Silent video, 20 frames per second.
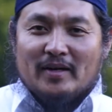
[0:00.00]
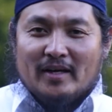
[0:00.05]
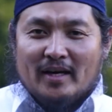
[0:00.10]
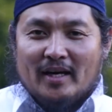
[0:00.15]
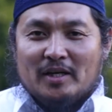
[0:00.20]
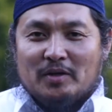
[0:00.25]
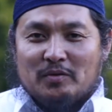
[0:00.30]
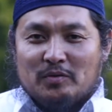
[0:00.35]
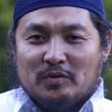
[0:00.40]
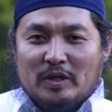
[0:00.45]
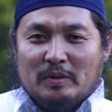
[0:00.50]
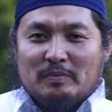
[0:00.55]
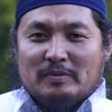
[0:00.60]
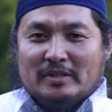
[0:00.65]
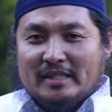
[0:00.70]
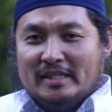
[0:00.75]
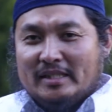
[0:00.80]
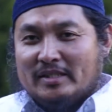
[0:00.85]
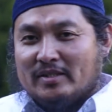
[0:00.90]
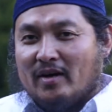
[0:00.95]
kind of dreams
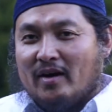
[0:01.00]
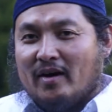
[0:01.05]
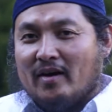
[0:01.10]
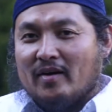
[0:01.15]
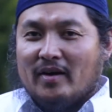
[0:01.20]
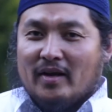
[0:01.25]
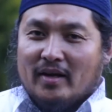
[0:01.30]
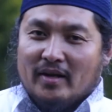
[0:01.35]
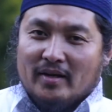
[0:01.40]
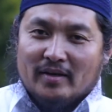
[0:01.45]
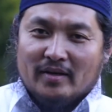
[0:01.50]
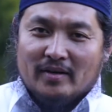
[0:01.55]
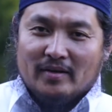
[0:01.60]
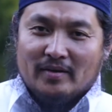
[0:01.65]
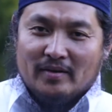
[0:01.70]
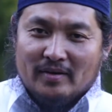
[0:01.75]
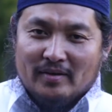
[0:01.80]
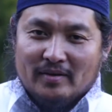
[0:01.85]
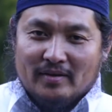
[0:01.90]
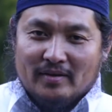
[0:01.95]
these are, and